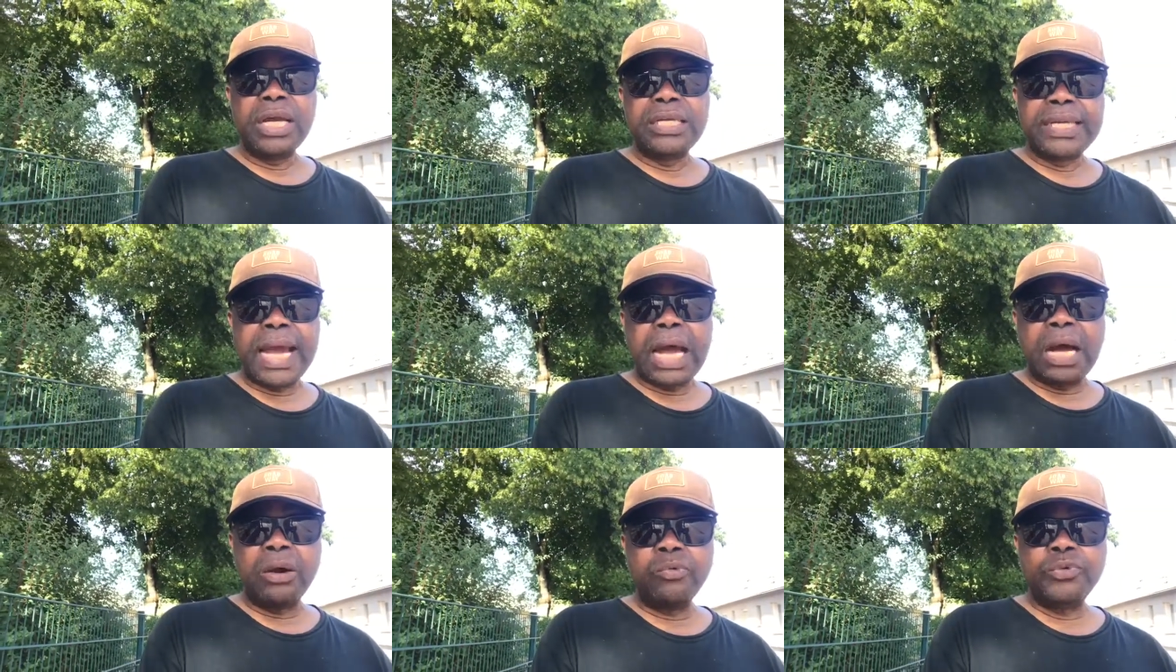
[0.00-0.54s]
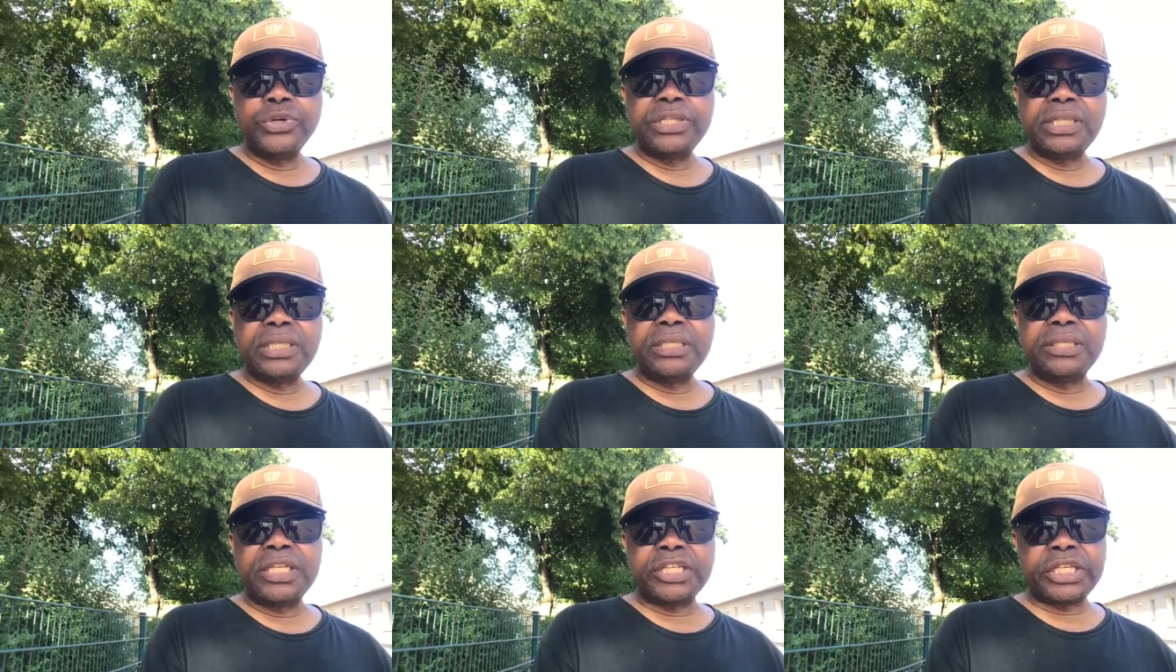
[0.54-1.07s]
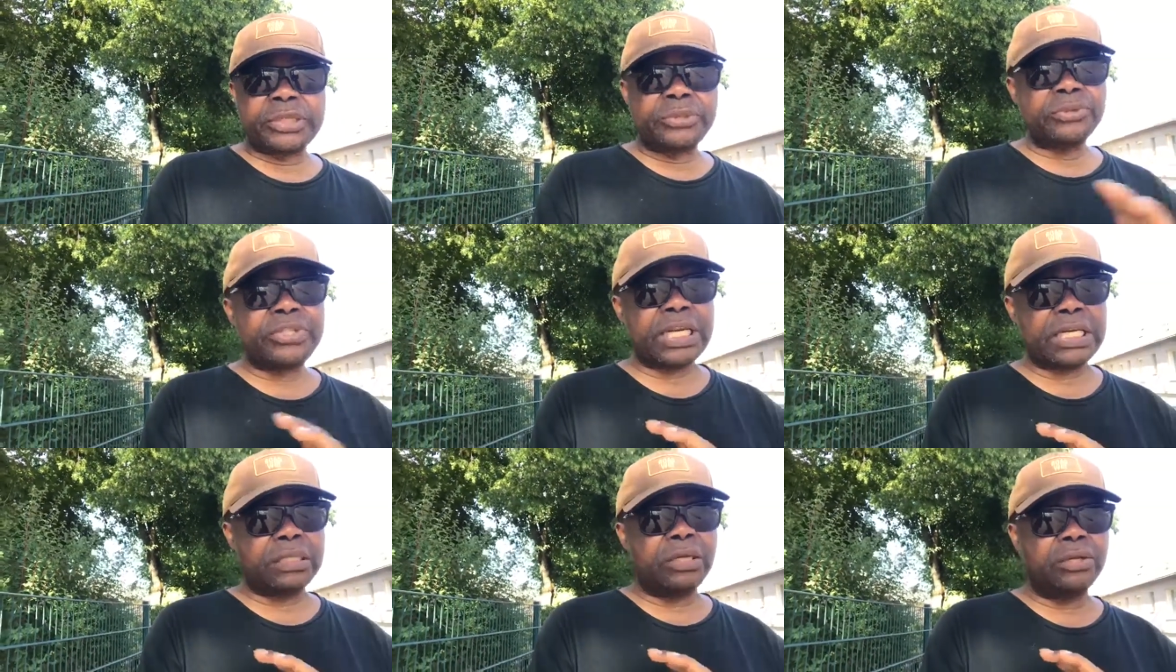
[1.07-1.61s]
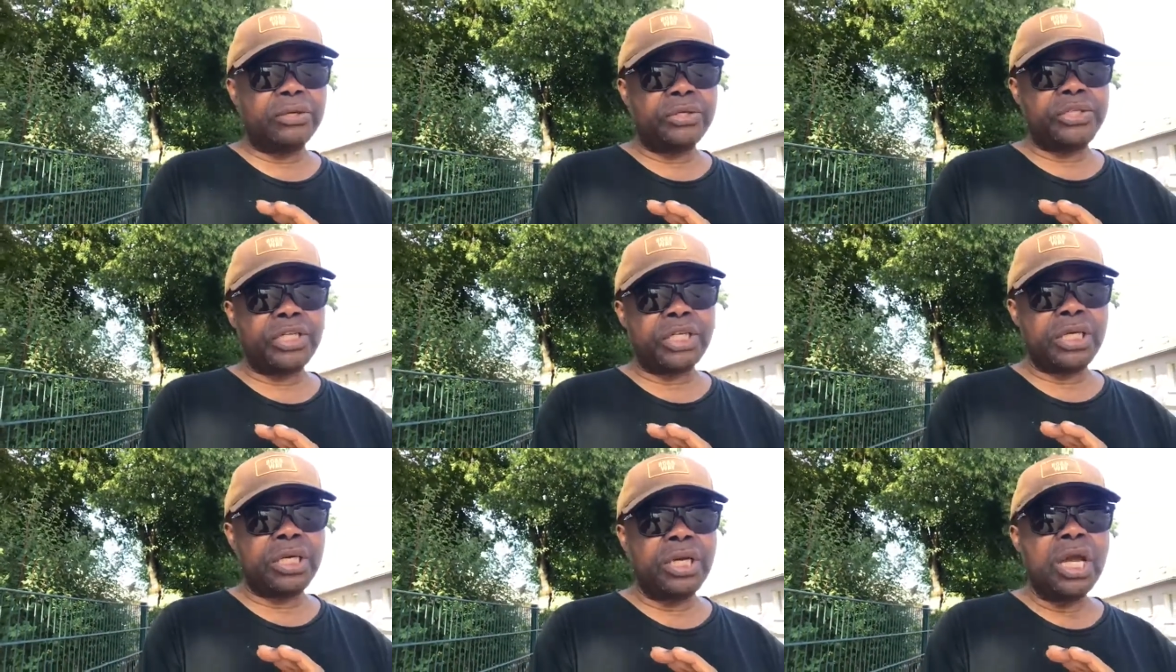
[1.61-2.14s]
Now, with the digital
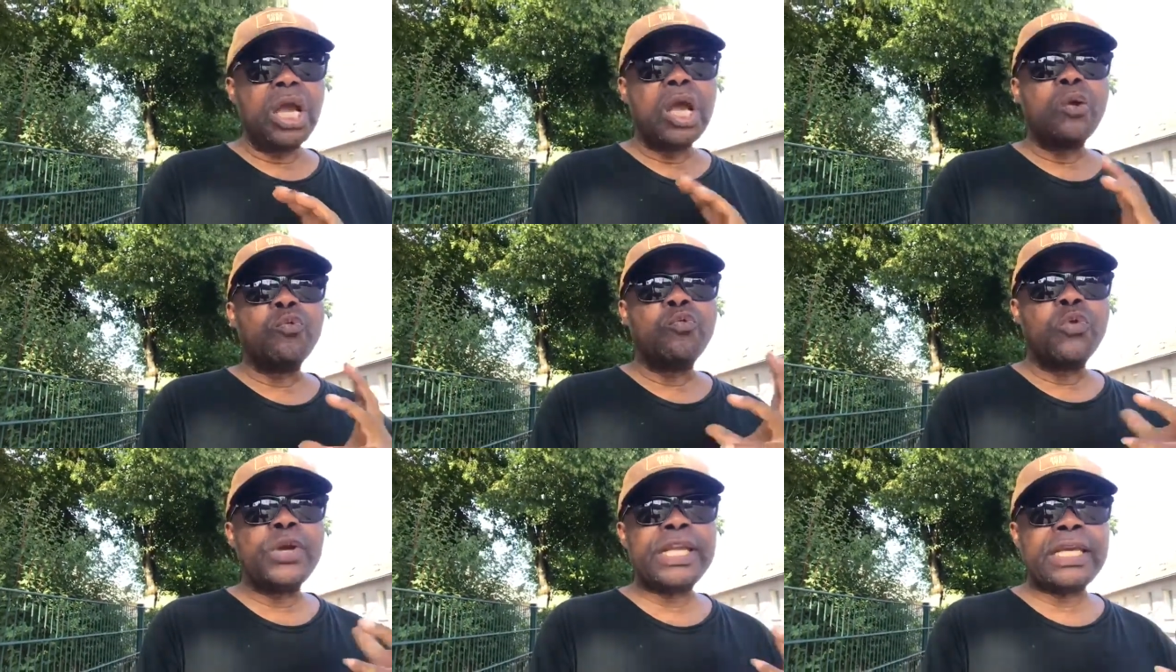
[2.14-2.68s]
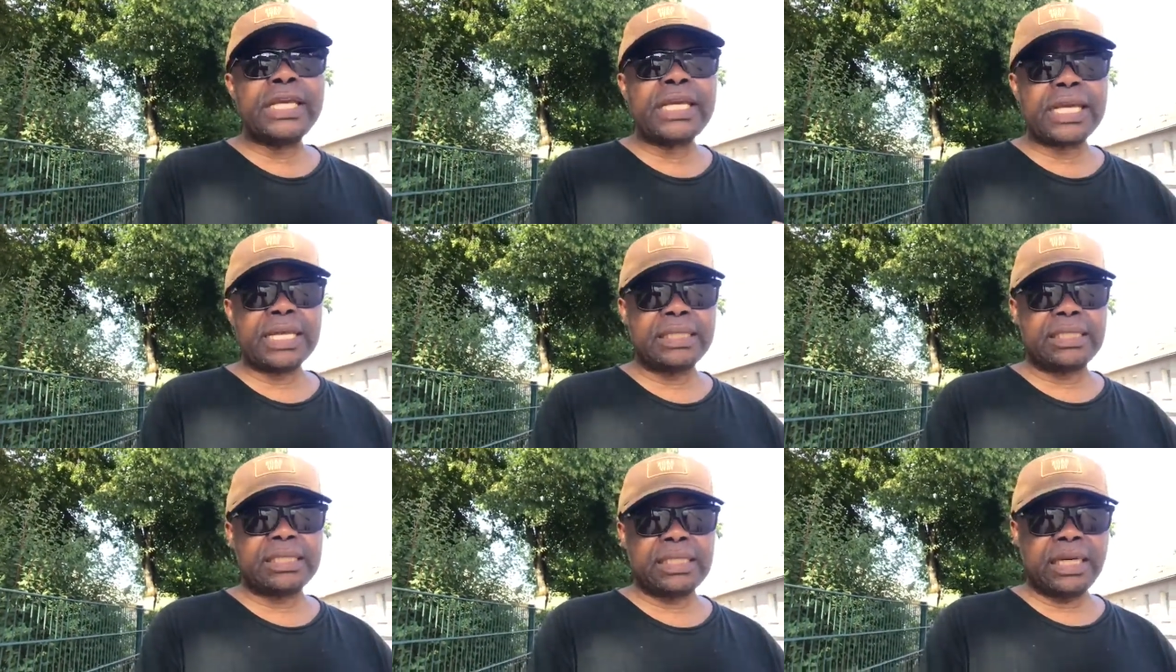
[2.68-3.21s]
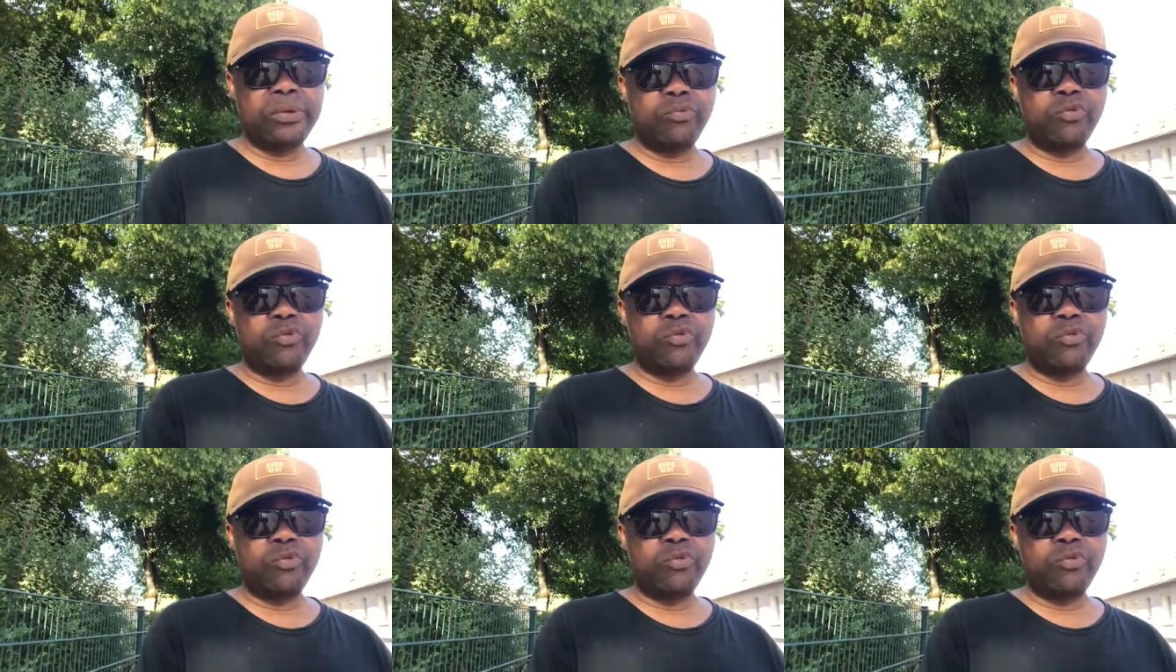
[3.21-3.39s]
technology, we can say